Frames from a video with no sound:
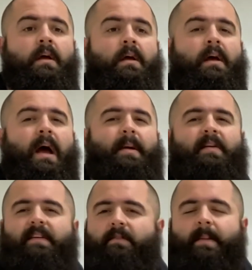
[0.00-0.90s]

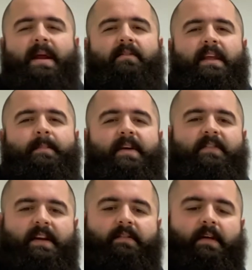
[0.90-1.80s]
I'm not really a big
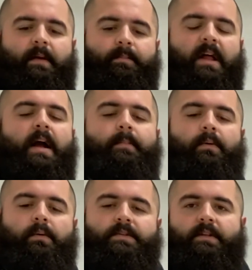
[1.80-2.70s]
fan of the block
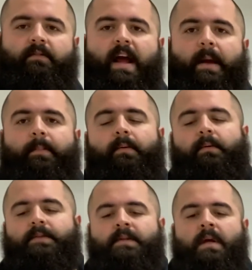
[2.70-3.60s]
pulls and the rack
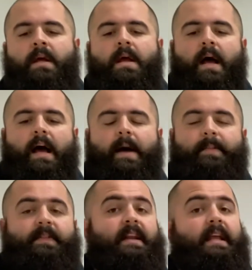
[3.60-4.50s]
pulls. But
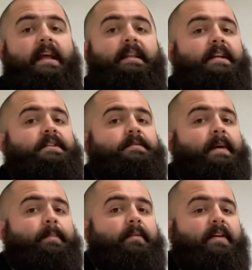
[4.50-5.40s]
then again, that's just my
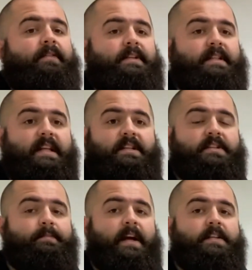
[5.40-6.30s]
preference and that's
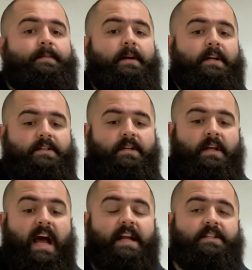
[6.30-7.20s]
just my experience.
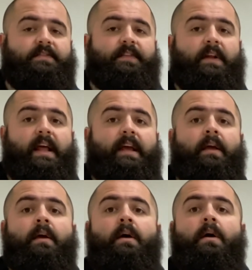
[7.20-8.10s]
I just feel
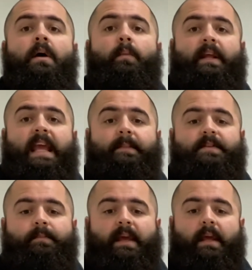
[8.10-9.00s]
like when it came to
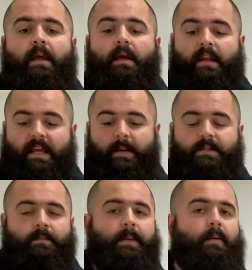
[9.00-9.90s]
me and it came to the
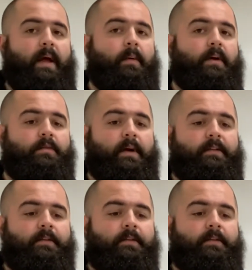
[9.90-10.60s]
people I worked with,